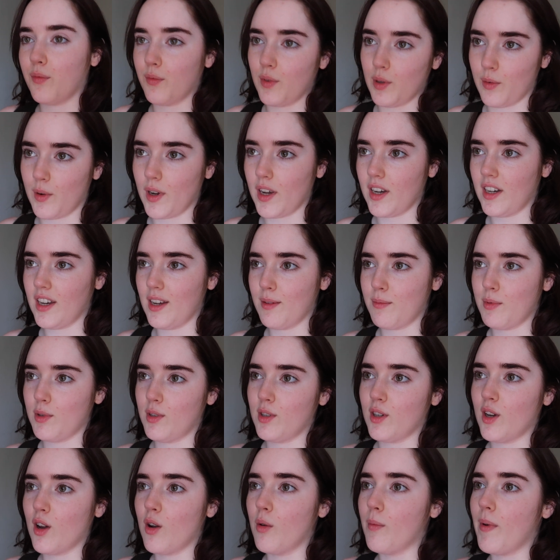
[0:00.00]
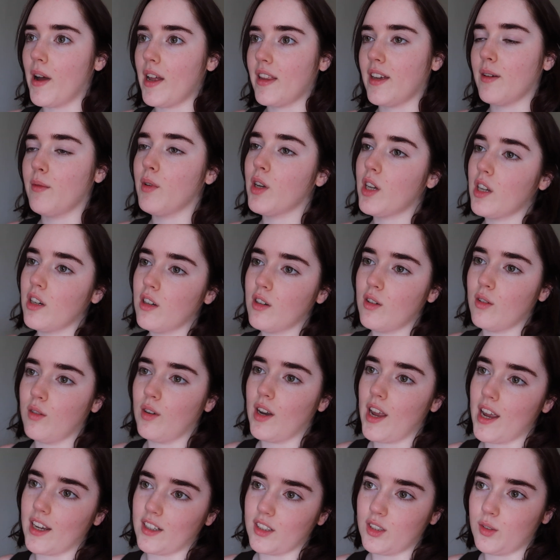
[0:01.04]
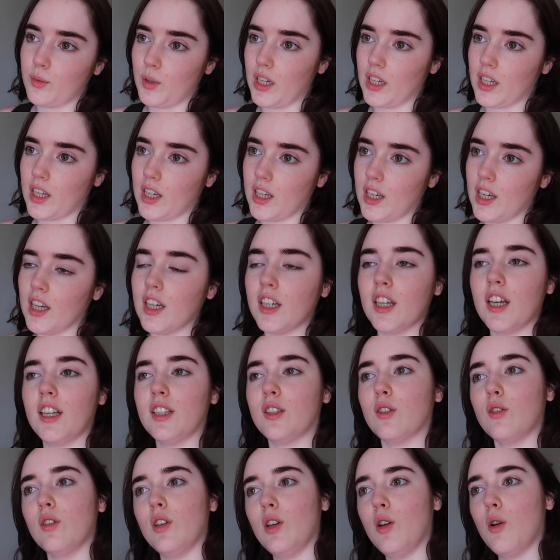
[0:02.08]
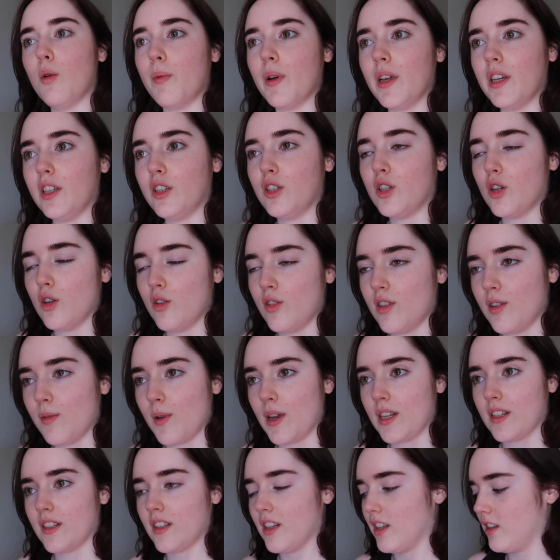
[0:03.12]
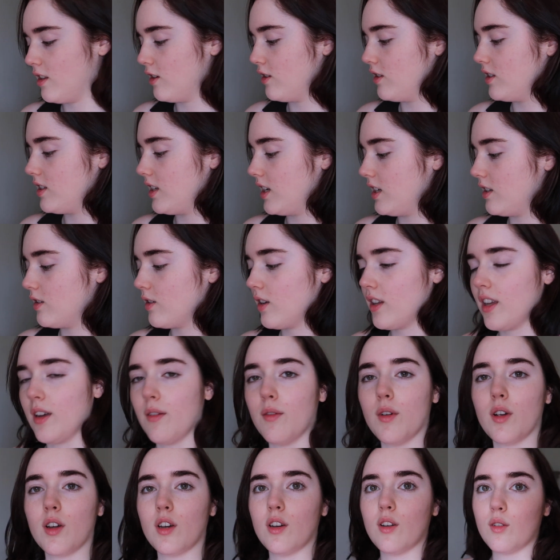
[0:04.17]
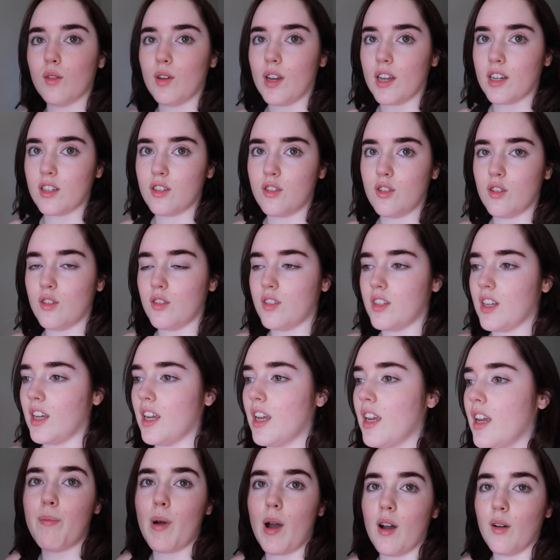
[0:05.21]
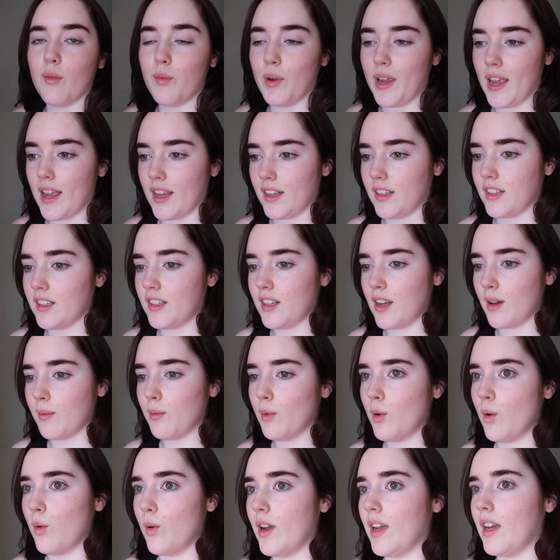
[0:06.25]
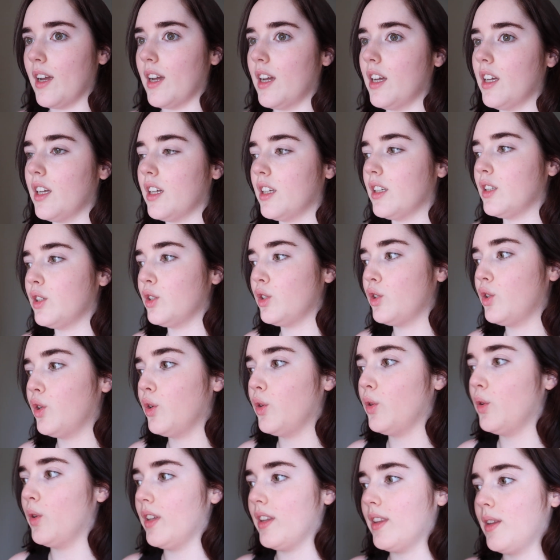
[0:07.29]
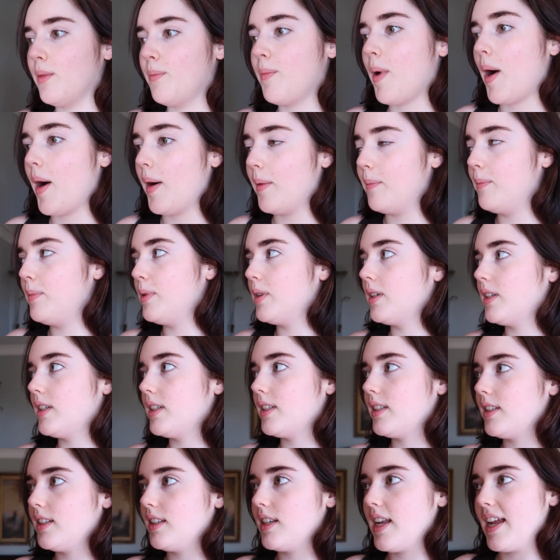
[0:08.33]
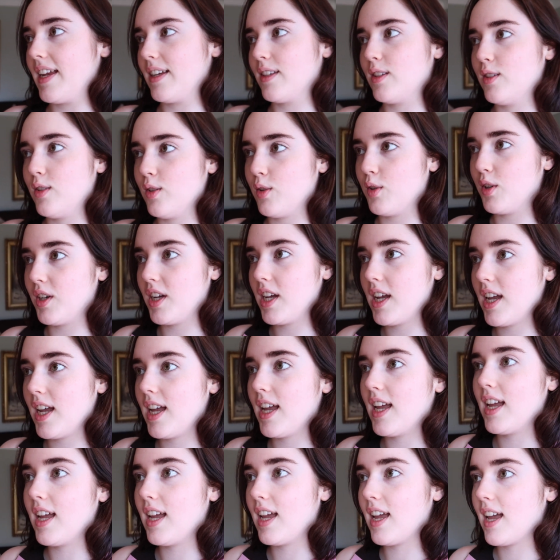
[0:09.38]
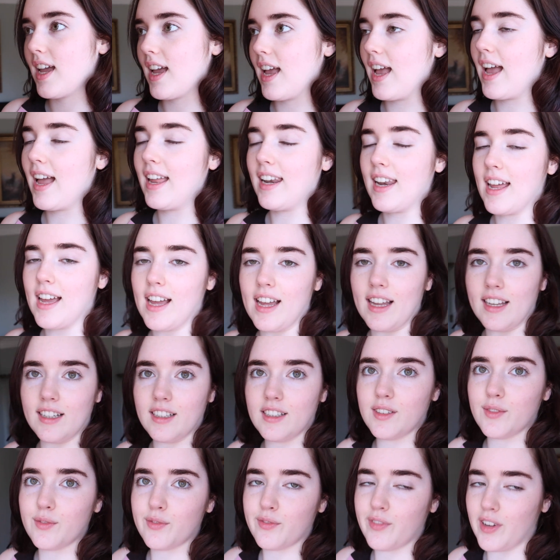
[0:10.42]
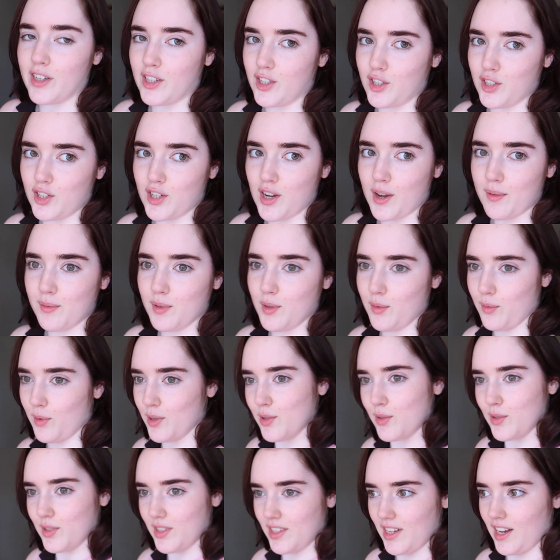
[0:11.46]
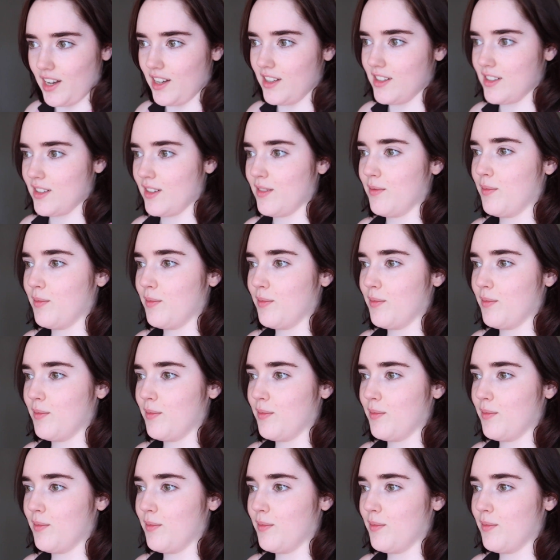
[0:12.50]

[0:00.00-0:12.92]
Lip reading: We weren't able to go, but I think we're going to go next week. Mm. It's only open Tuesday, Wednesday, Thursday, so I think we're going to go next Tuesday. But we ended up going to the pub next door and had fish and chips, which was nice.